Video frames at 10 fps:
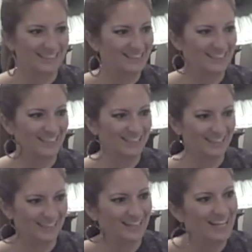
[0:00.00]

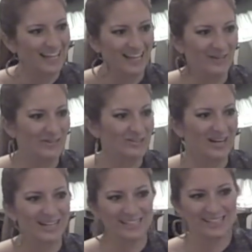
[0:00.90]
DC, and he would
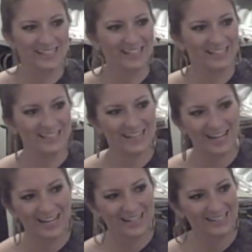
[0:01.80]
try to send
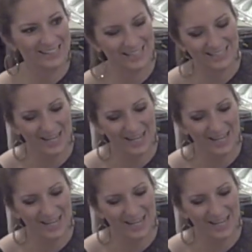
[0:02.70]
cassette